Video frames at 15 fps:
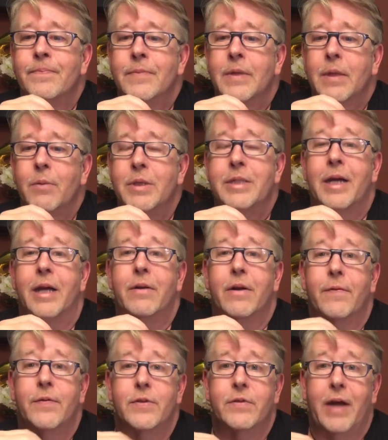We signed her up
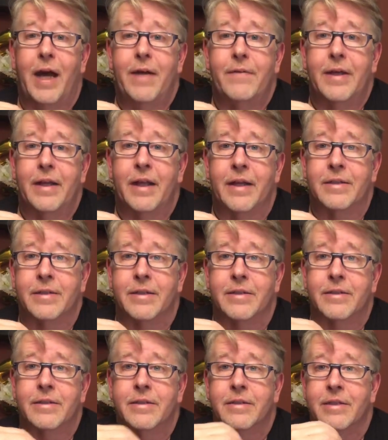for driving
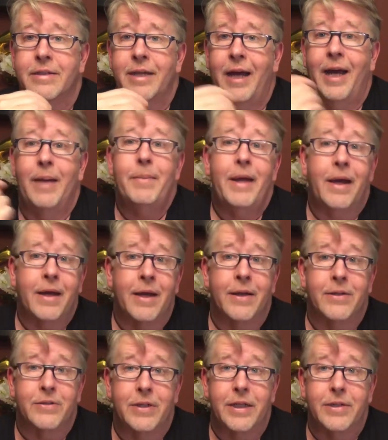lessons because I'm not going
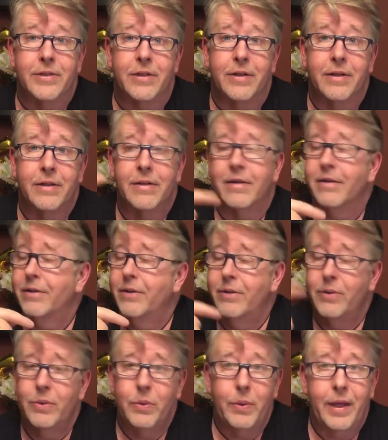to teach her.
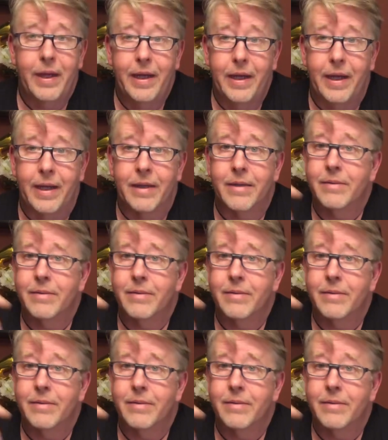No way.